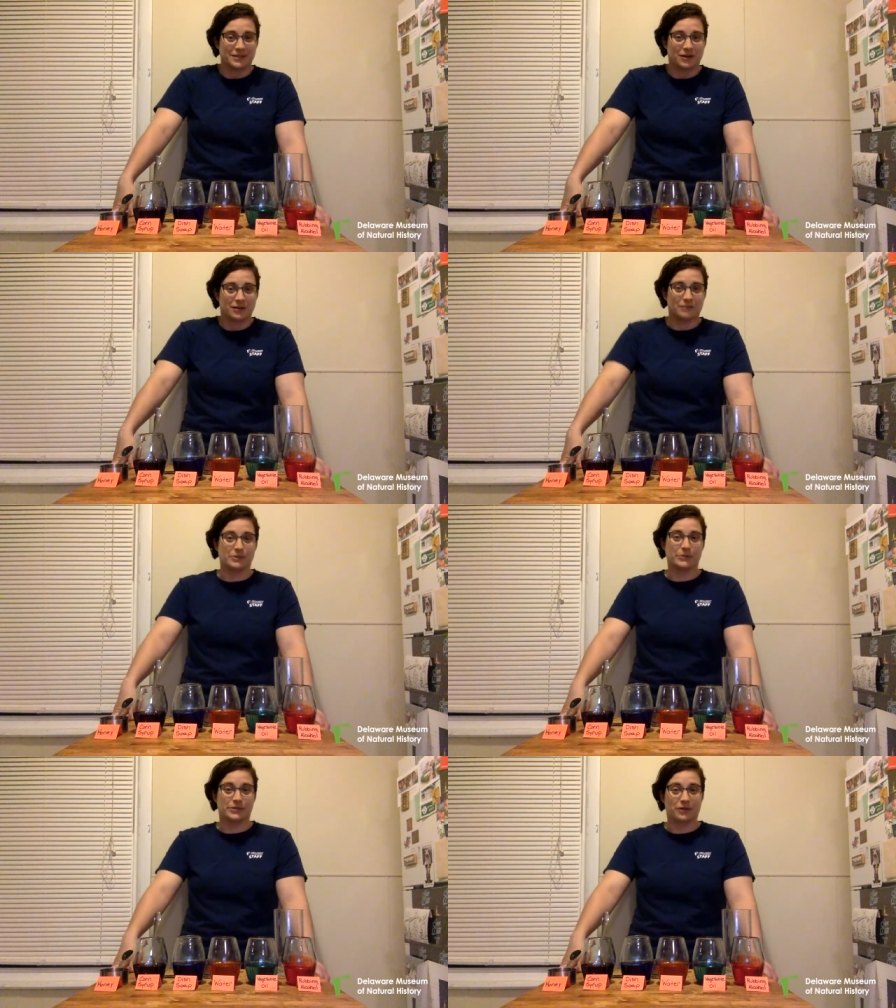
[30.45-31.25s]
column
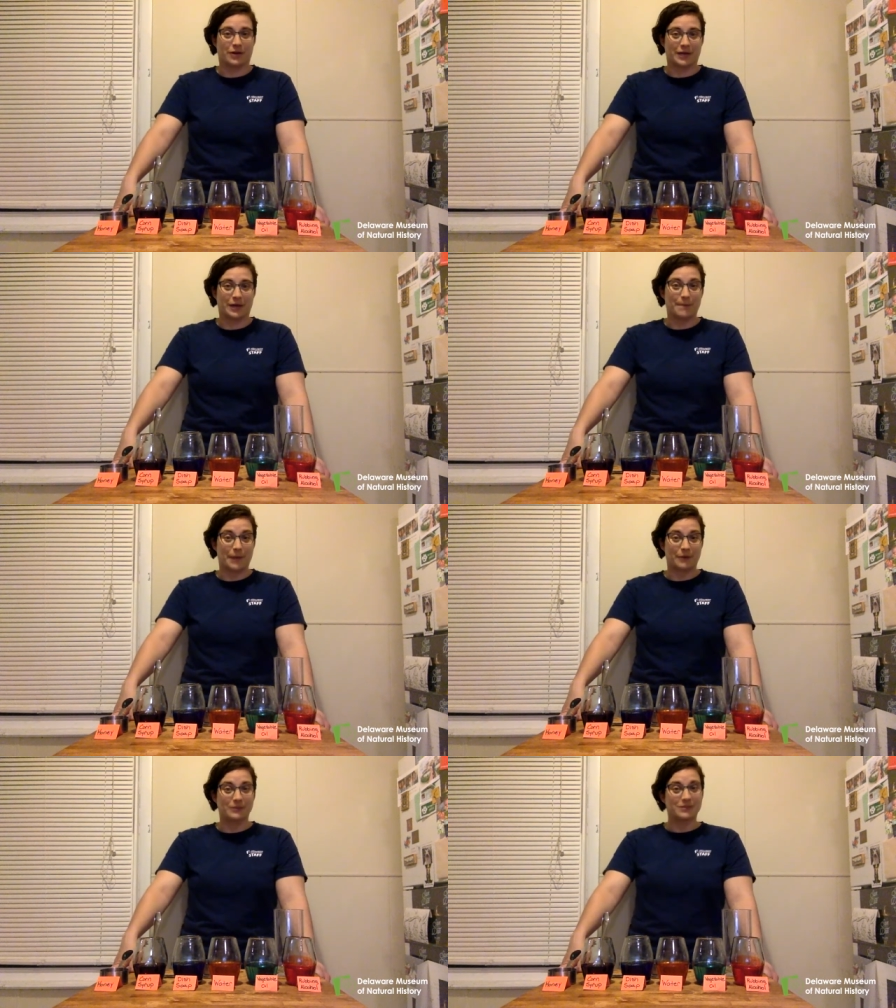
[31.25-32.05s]
because we are talking
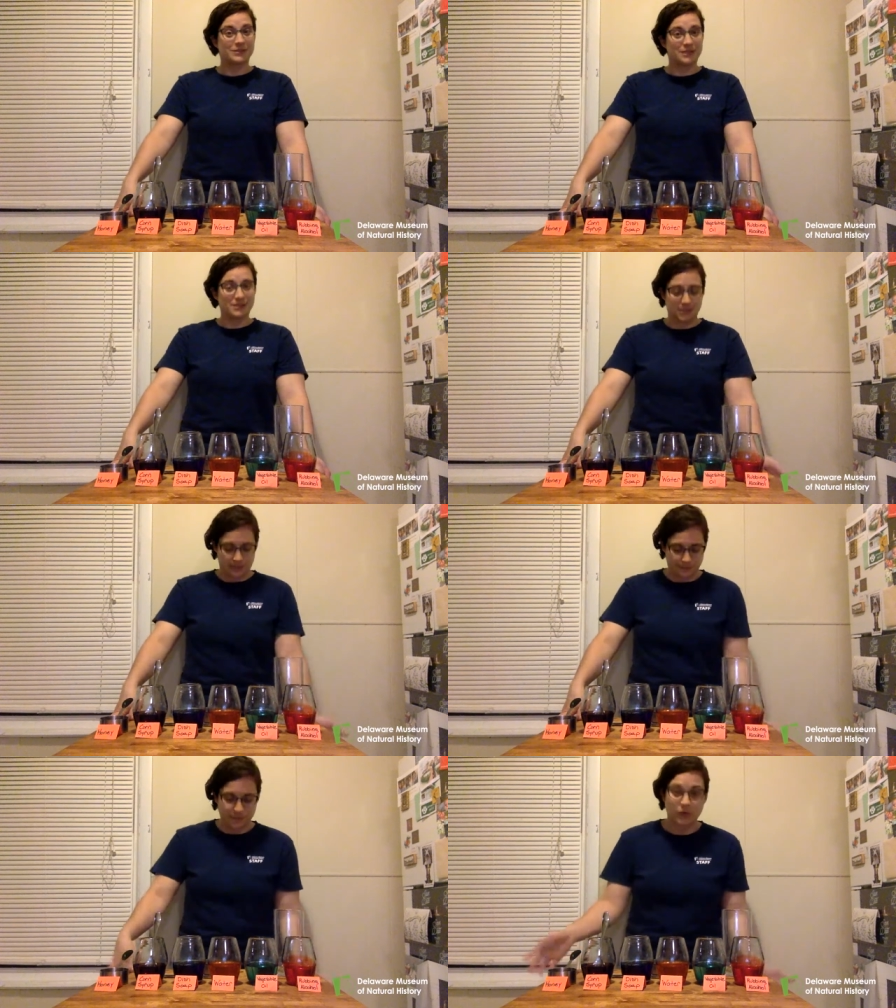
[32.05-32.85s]
about
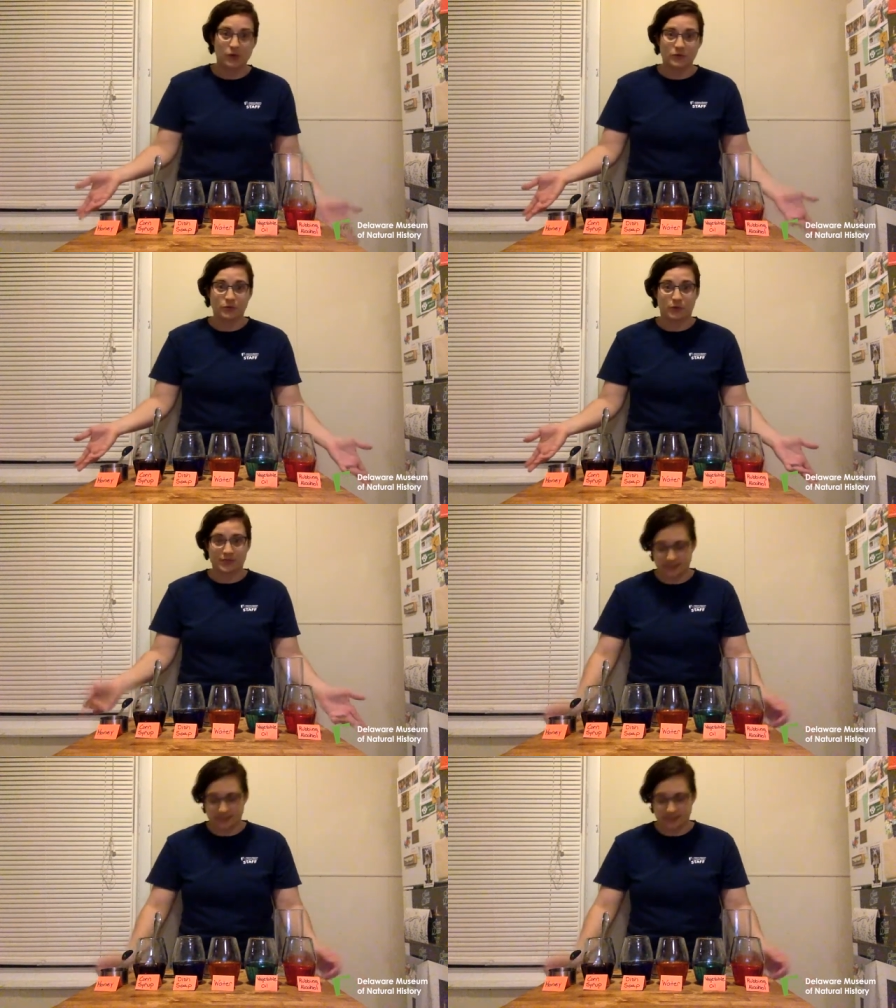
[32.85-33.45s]
density. So what is